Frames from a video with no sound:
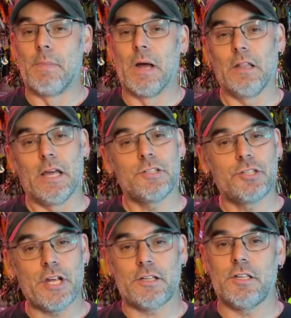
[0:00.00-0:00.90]
But let's
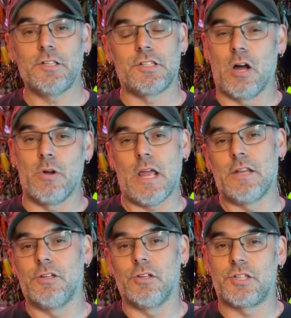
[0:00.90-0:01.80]
check this out
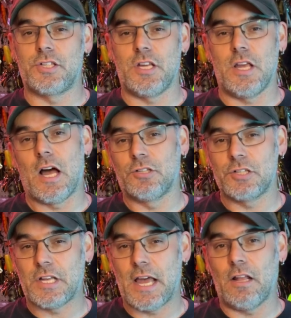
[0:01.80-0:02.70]
and you'll see. I'll
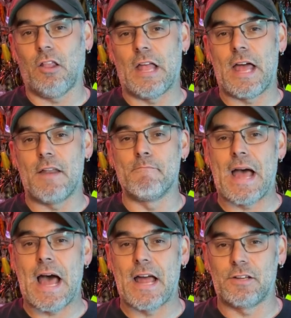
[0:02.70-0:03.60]
just kind of let
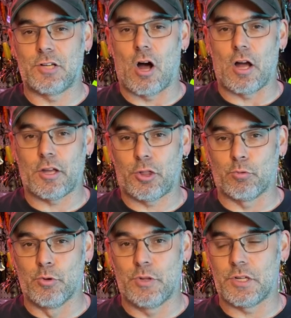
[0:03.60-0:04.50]
Matt talk
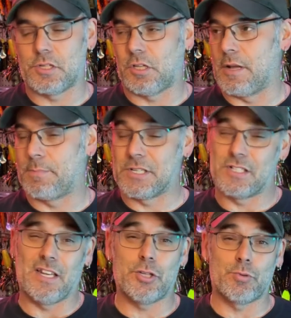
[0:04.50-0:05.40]
through this clip because
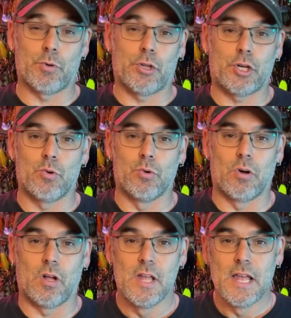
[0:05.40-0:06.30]
I think it's really
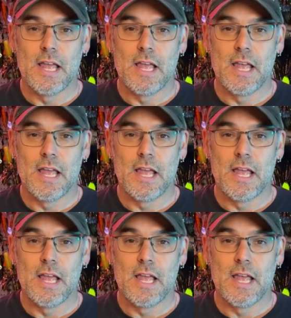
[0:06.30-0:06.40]
cool.